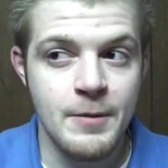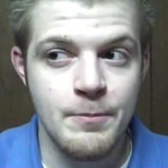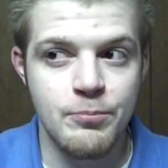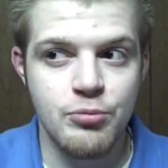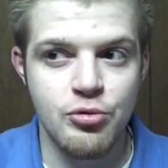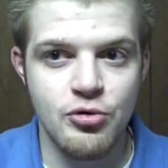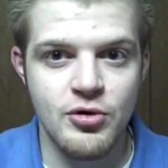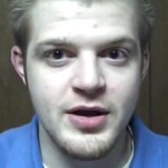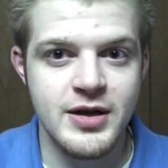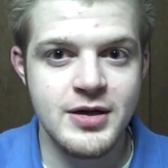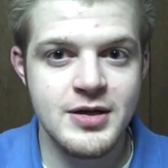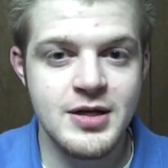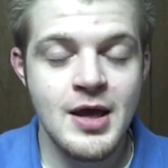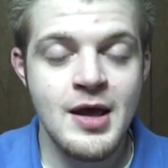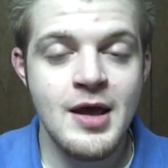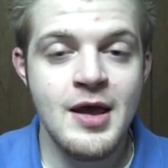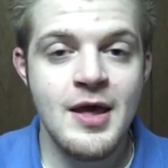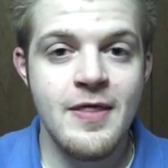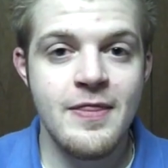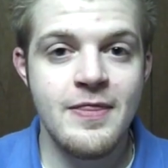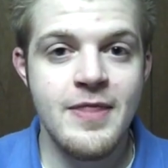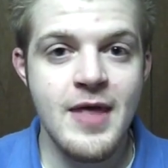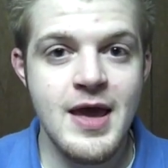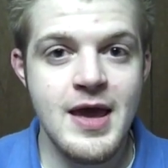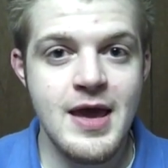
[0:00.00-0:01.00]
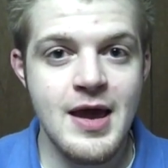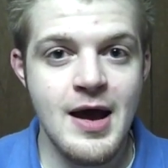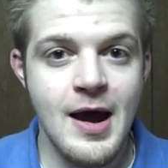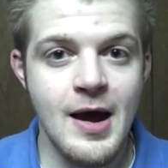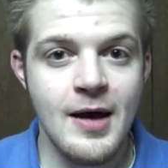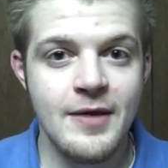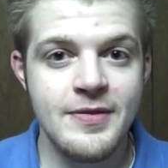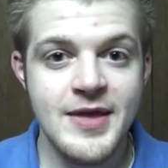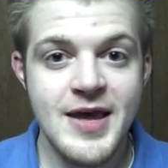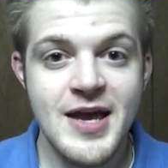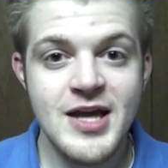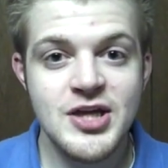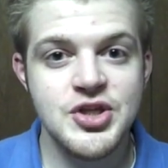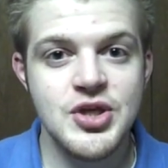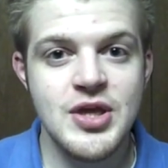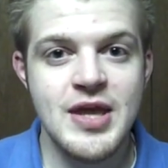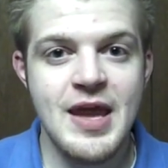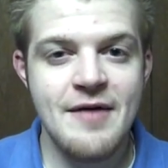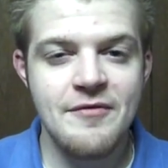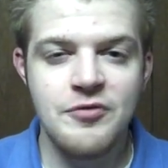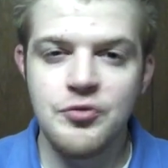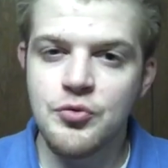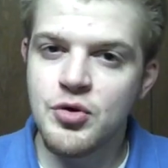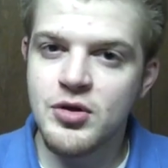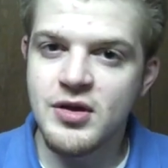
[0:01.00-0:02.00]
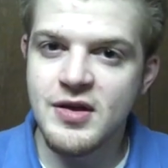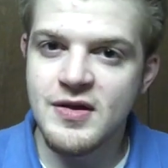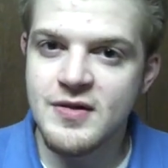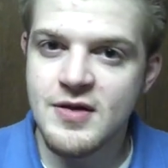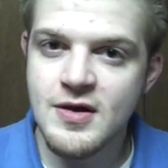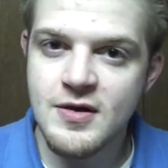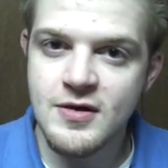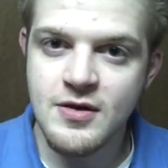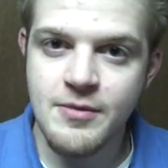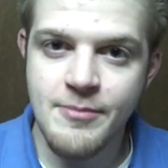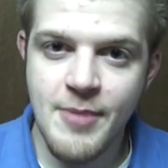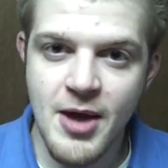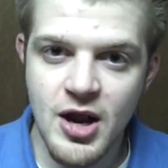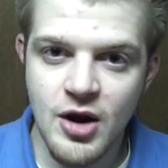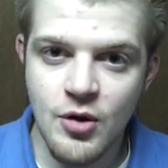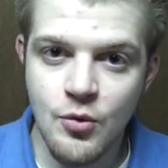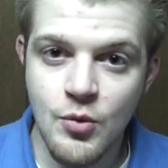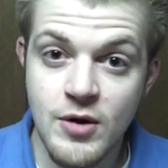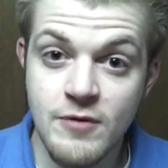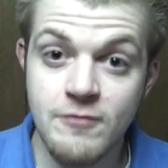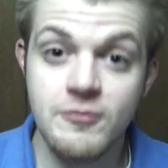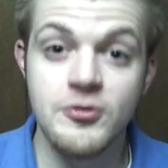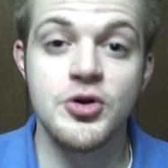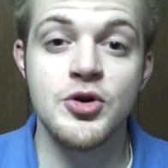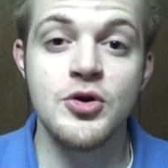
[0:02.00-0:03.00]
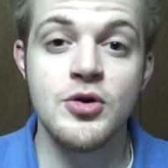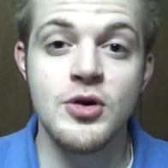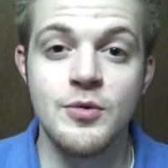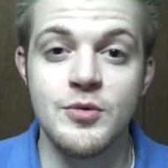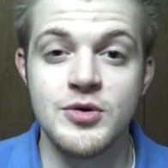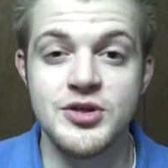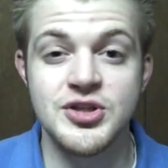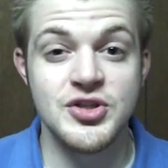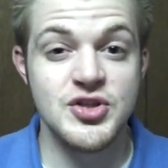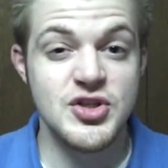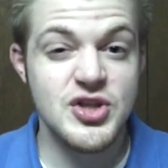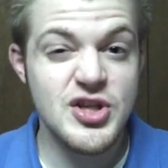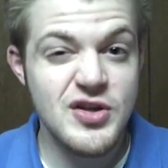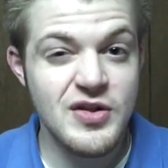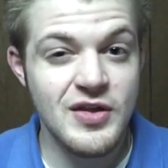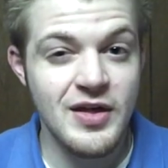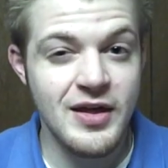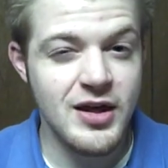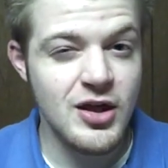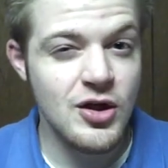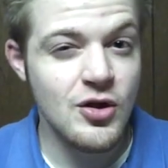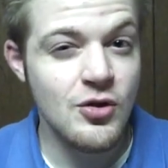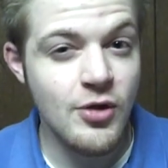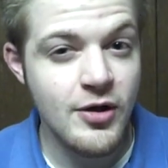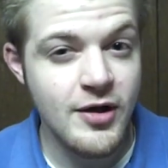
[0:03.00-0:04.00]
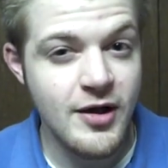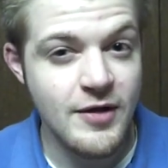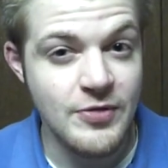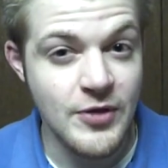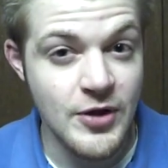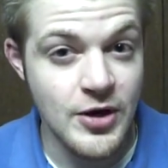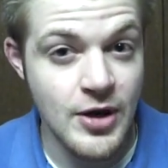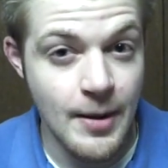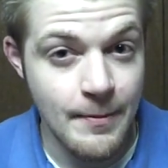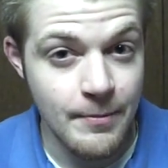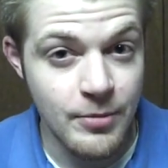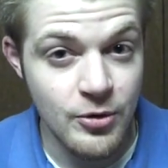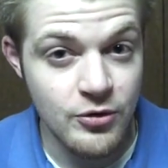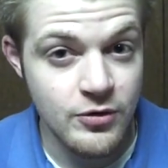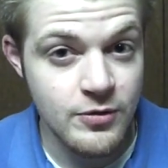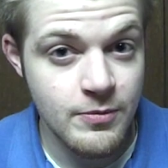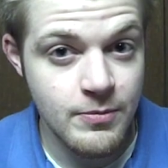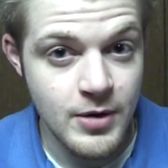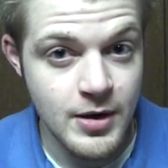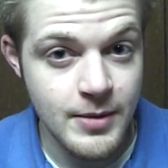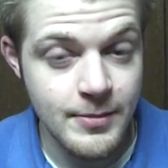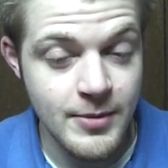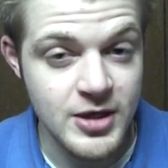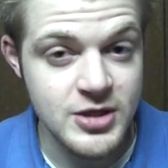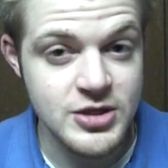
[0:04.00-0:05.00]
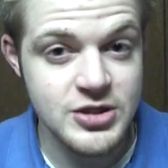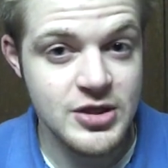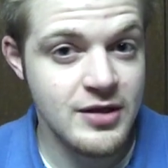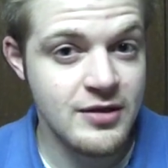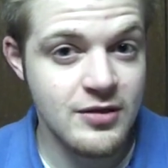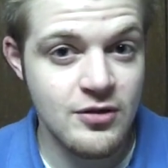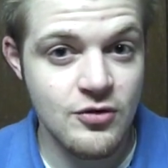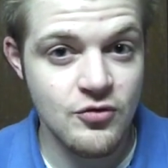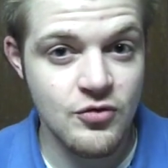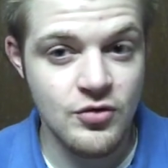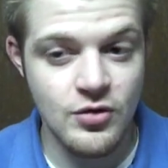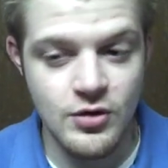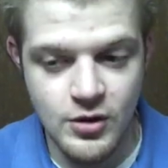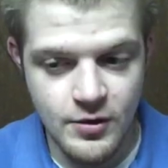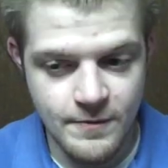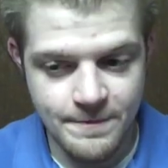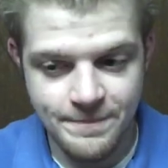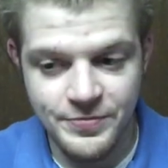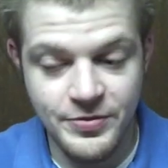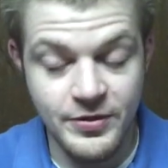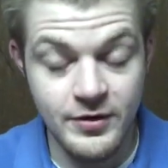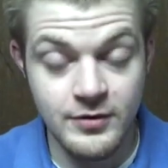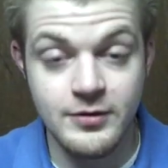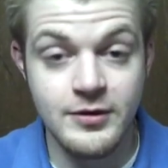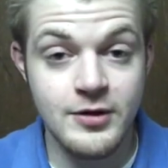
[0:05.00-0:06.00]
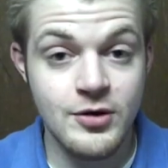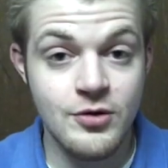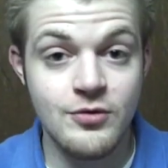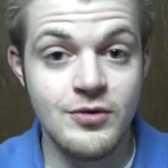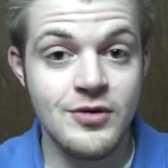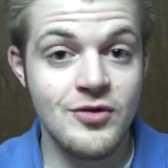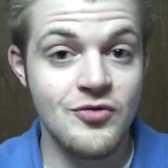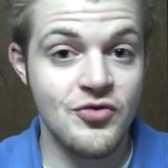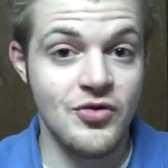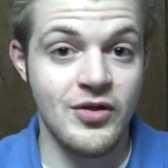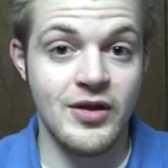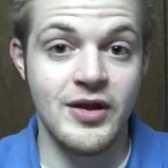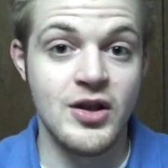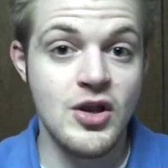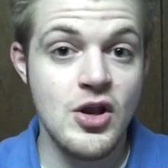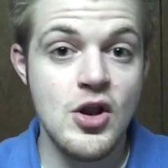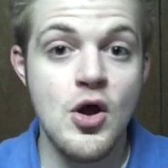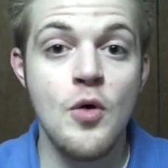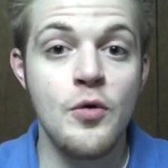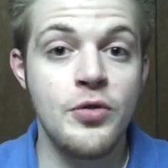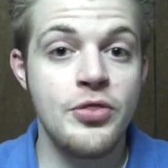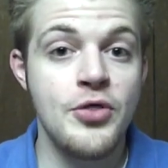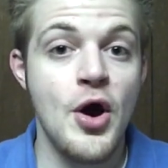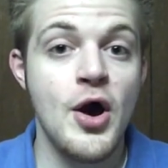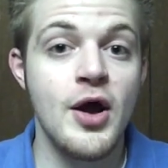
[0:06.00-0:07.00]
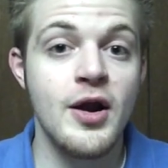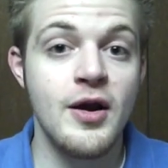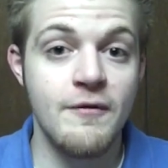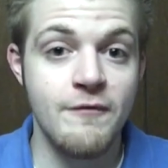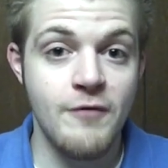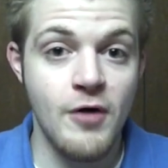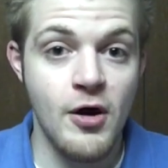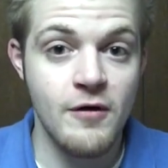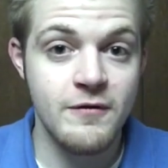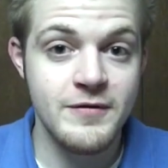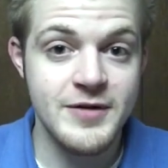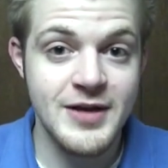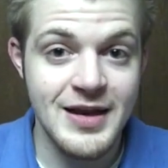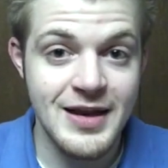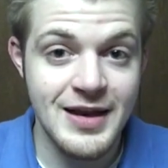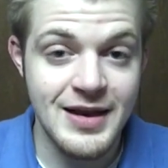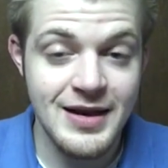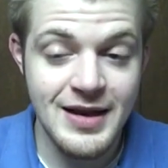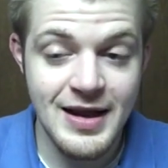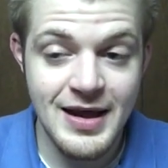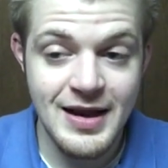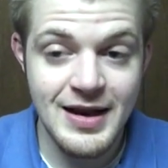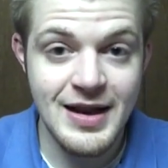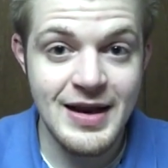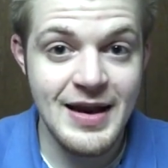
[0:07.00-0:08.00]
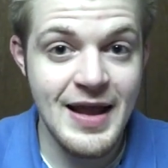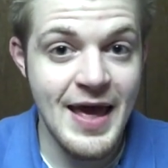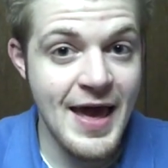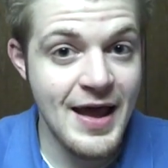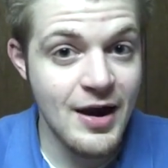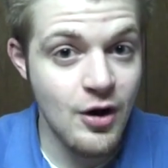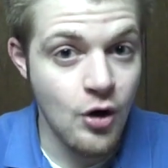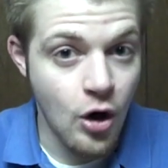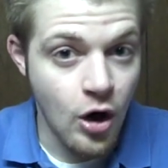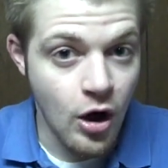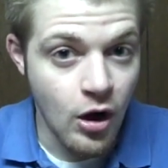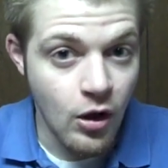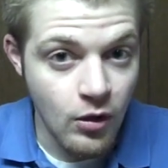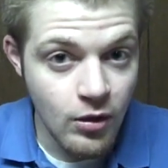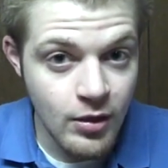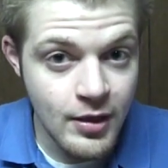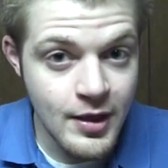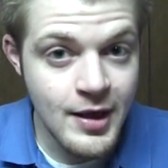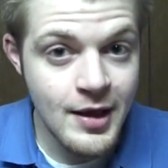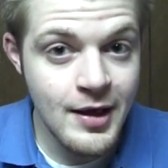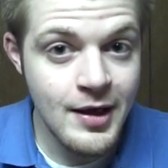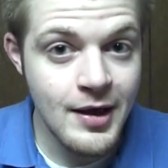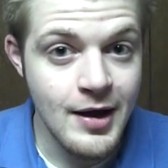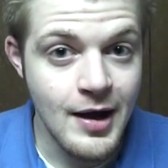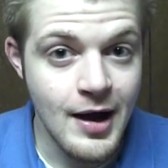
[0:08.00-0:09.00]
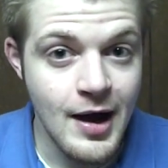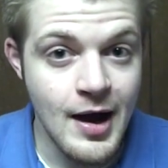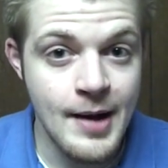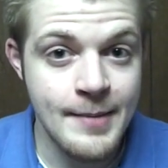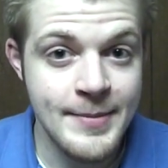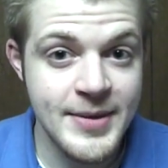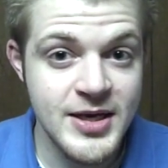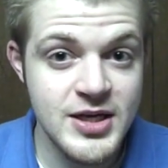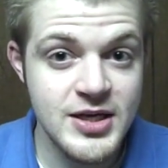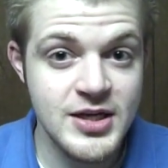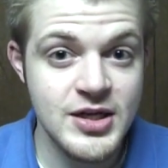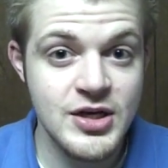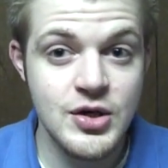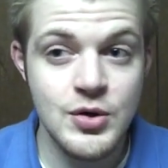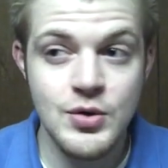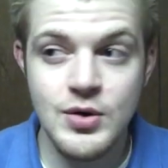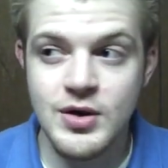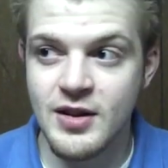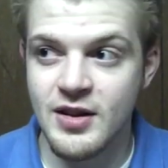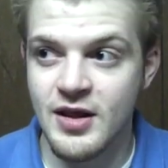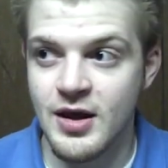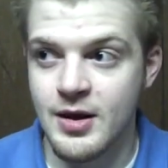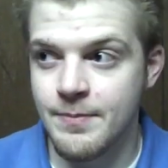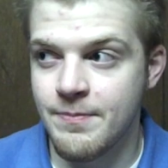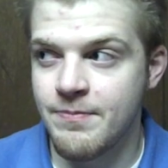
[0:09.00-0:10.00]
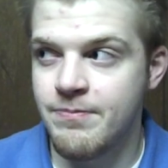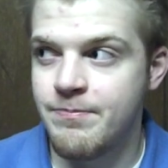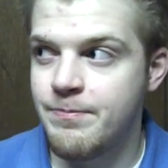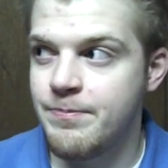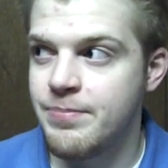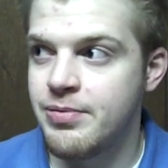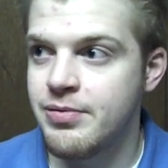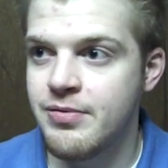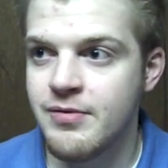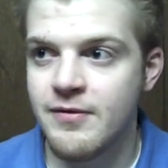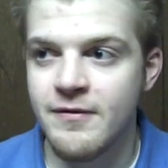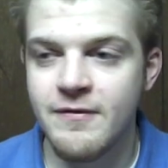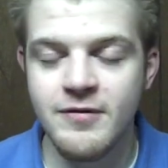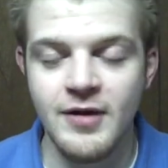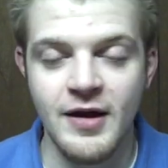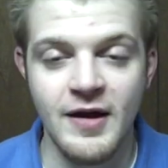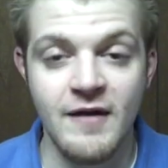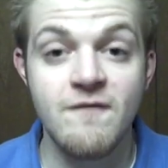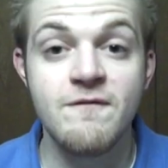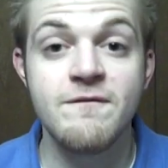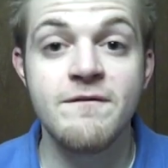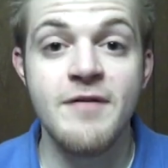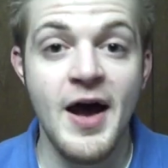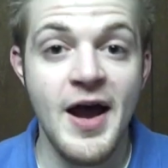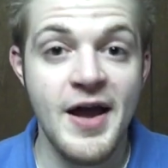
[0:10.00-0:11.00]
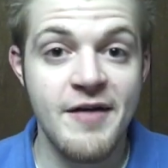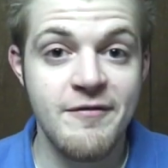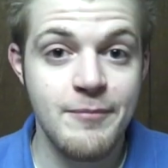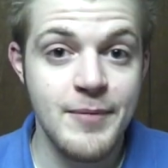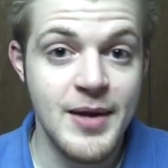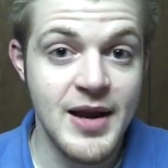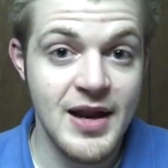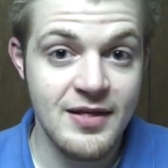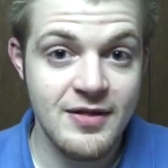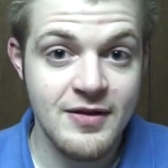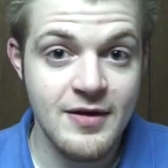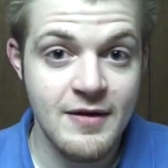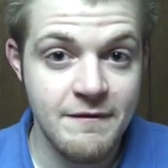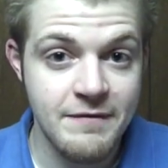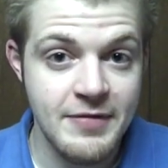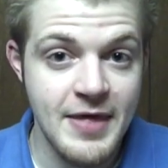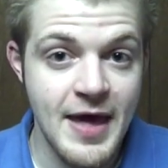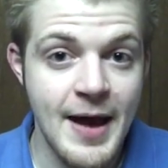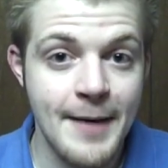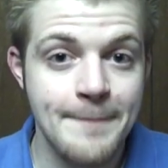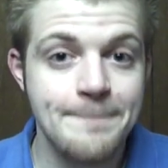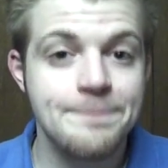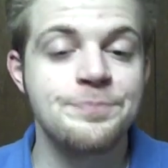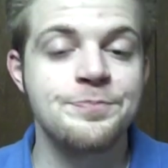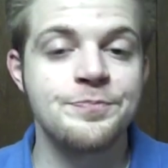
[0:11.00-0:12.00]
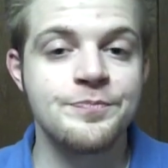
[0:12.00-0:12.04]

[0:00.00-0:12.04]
print they uh, they actually have a really systematic way for doing it, which is just like you look at the numbers pretty much. Like there's literally there's like no thought involved in, in it at all, um, and you can do it in like for like five minutes, if that.